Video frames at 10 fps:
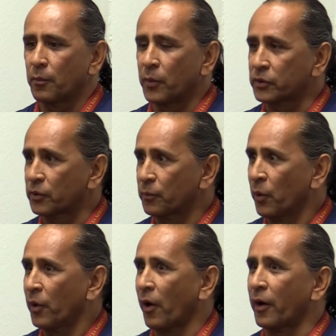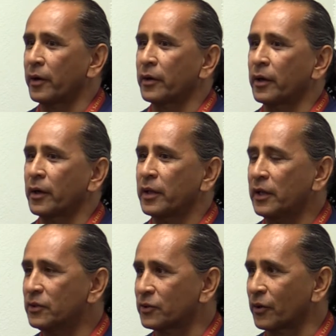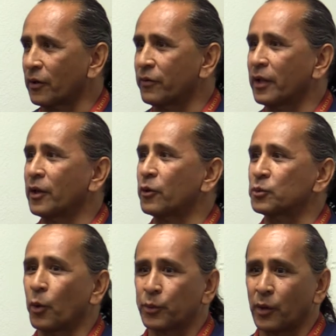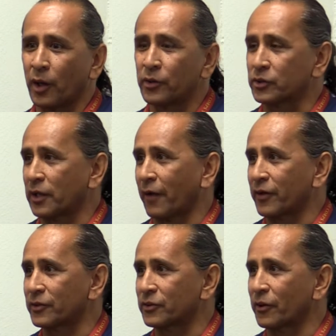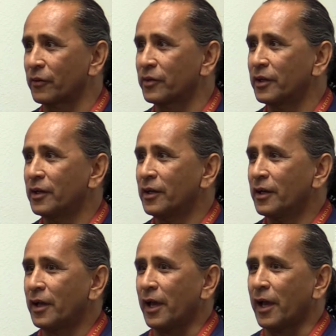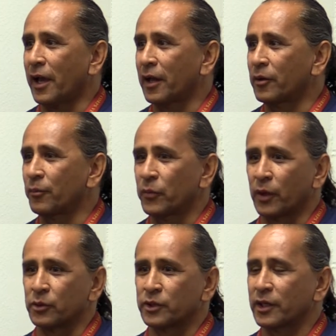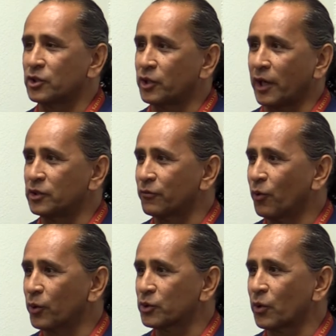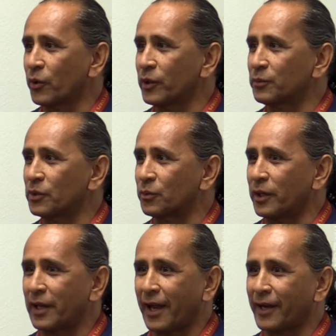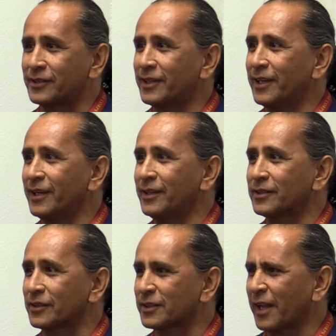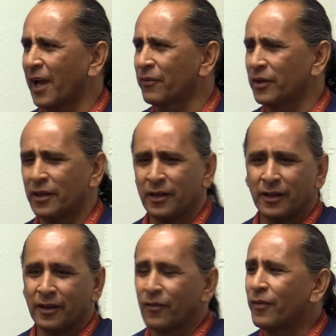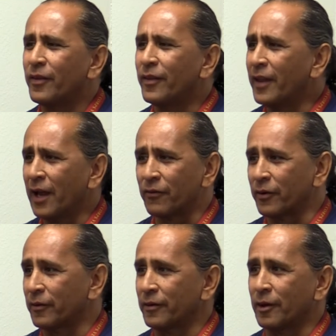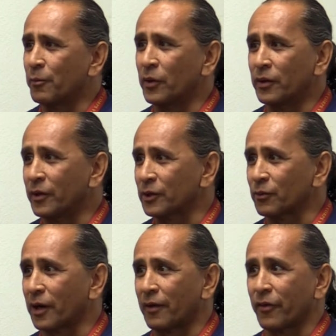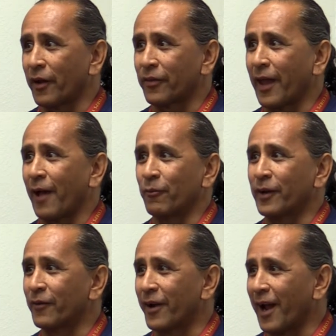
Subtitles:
Mr. Bernhardt, he served, and there was multiple other staff that served. And there was the exchange of war stories between AICs and staff. Never in a million years would I have thought that would ever